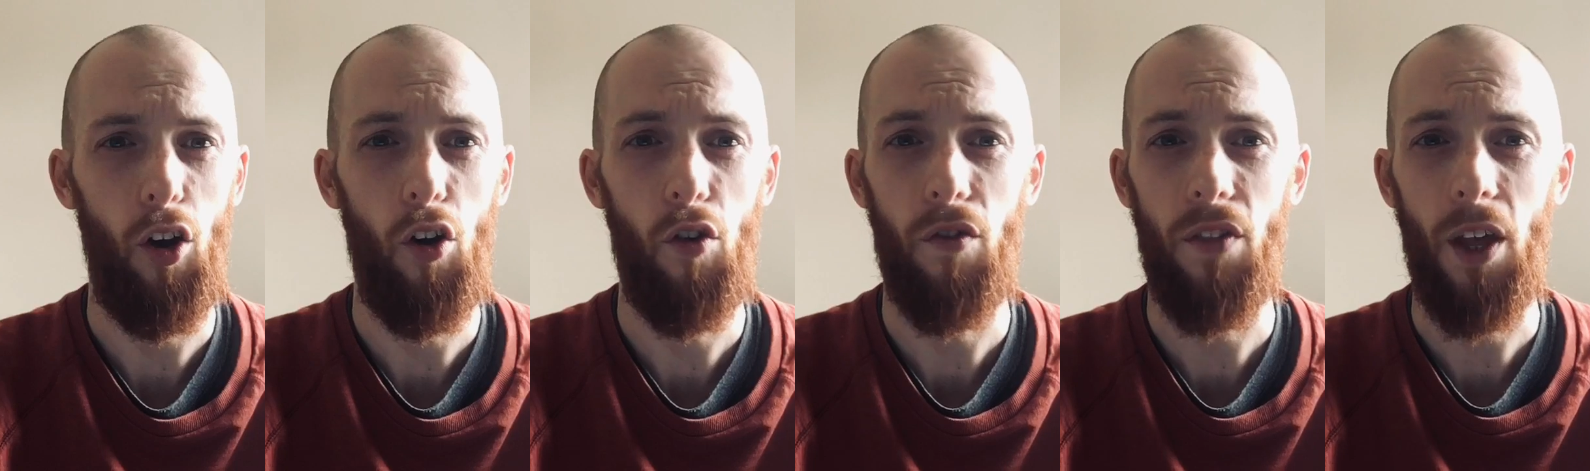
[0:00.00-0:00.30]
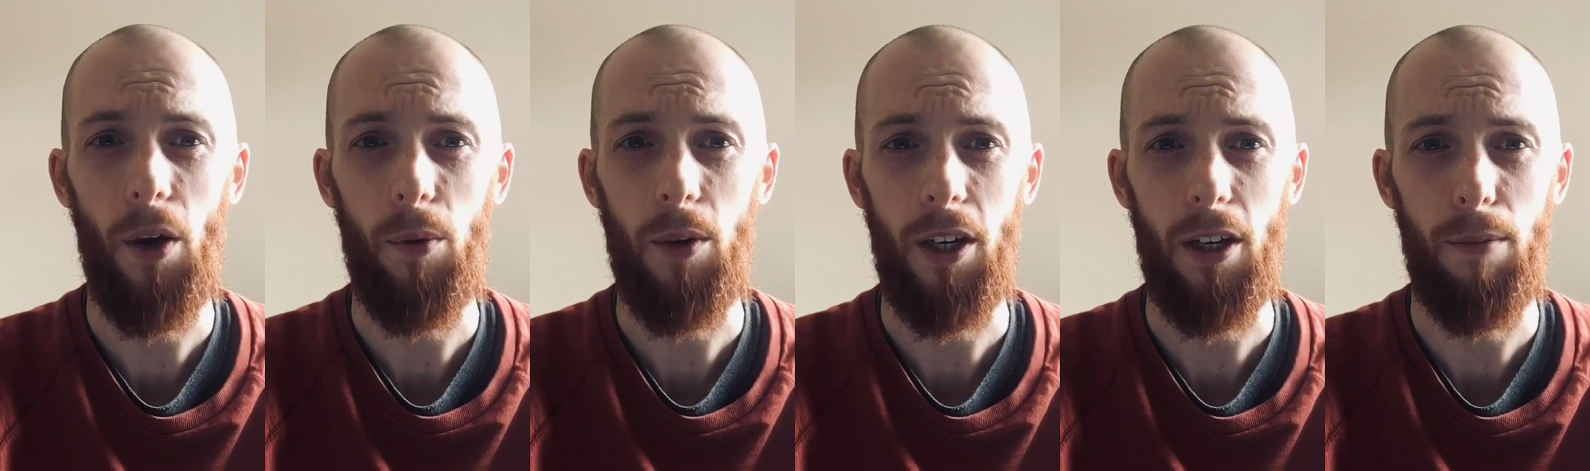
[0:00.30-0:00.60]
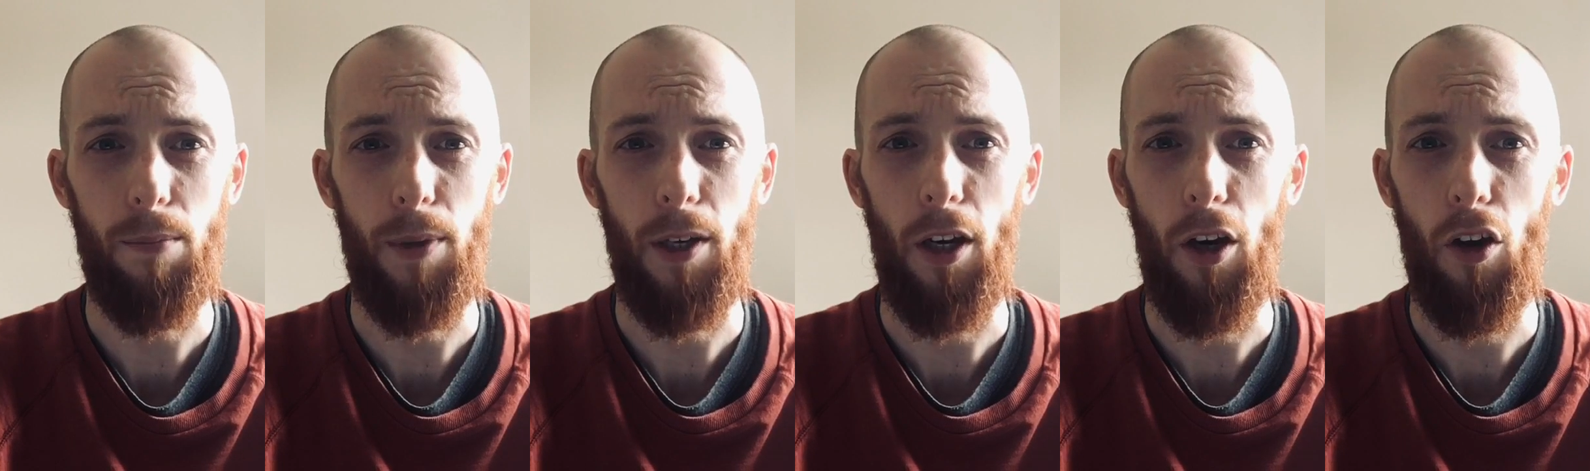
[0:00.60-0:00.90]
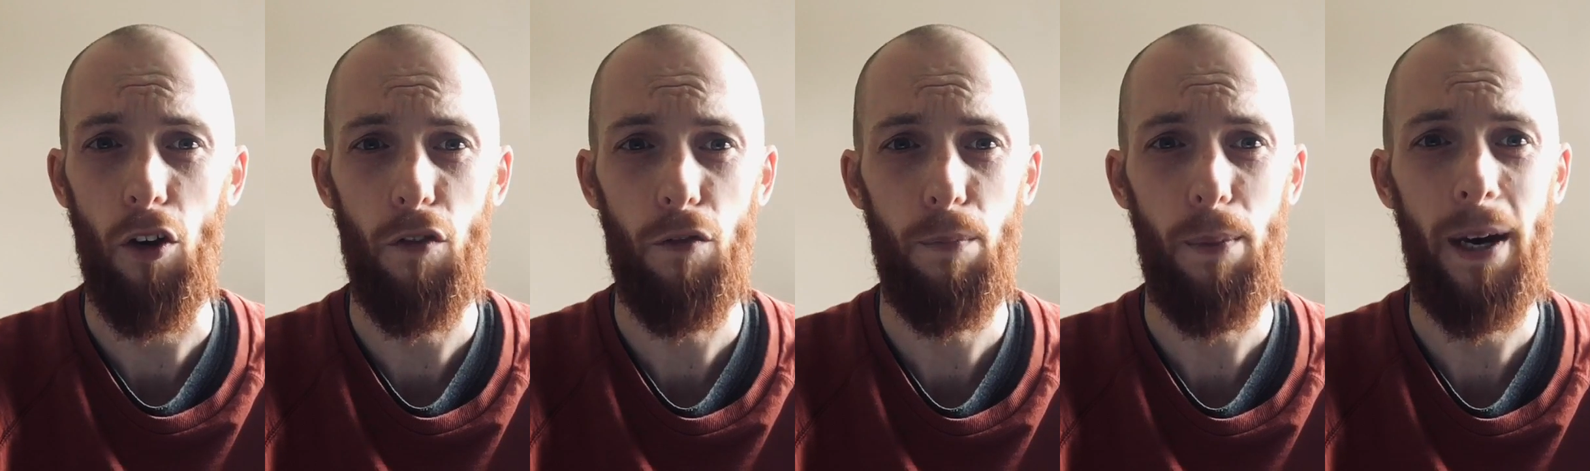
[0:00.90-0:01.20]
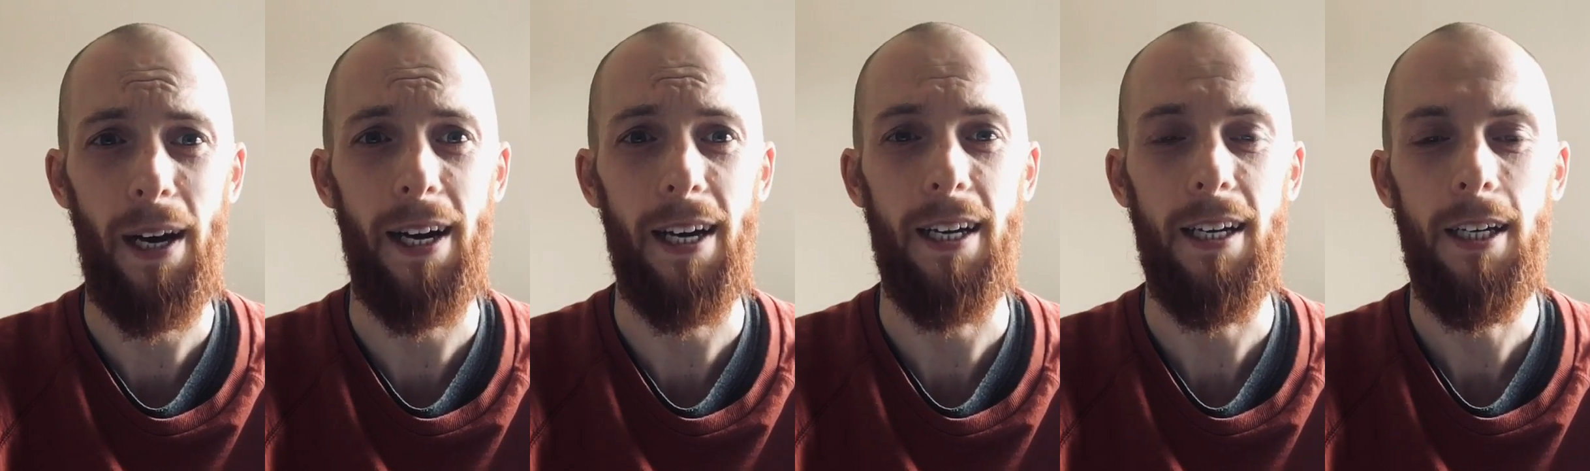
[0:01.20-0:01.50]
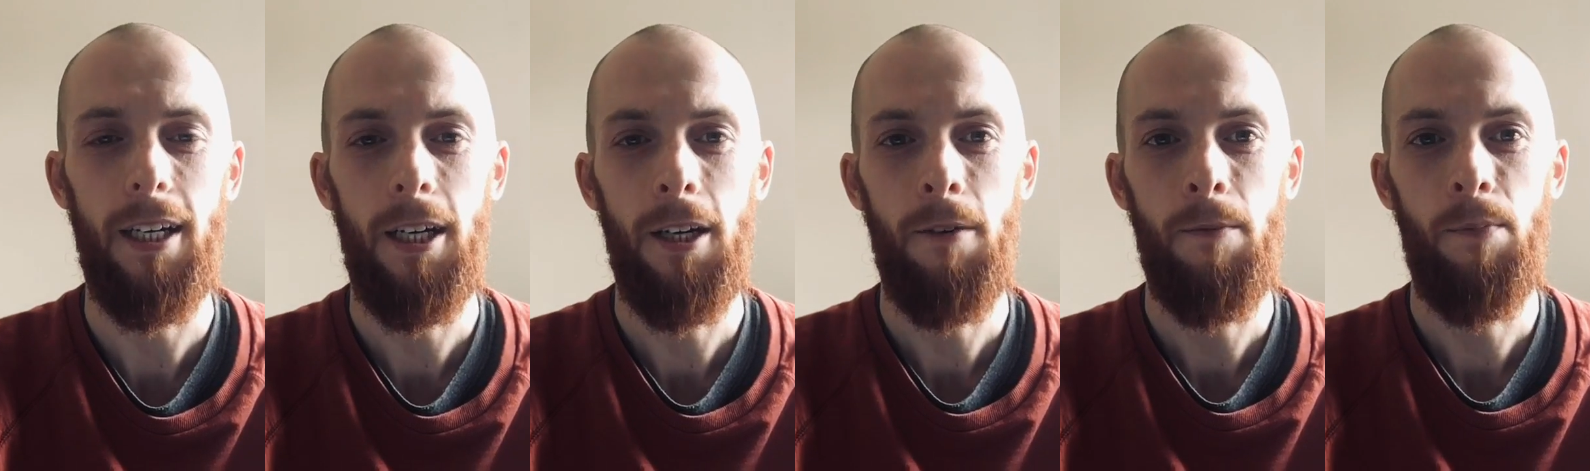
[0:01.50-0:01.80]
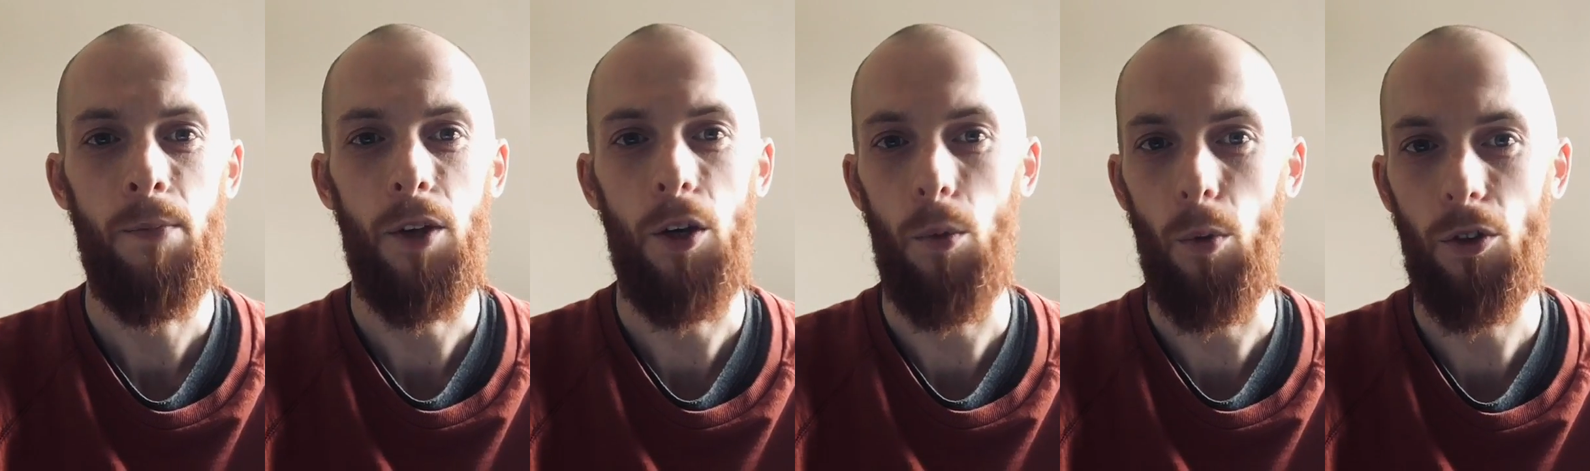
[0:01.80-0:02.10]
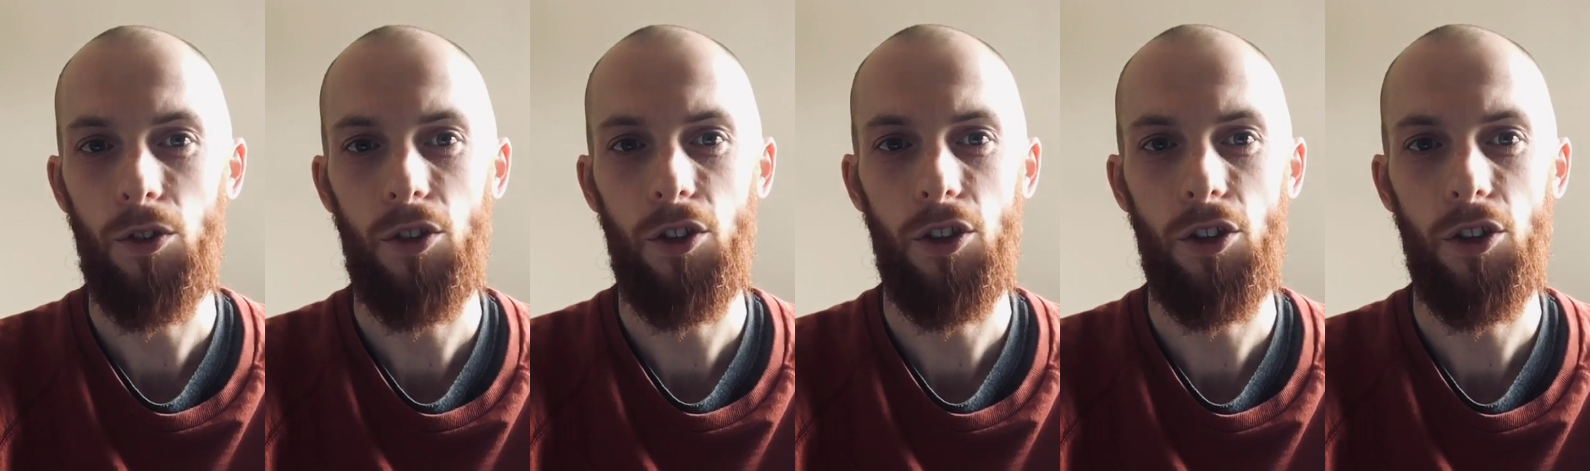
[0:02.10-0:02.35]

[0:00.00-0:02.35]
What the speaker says: love and that we can be loved by, he wants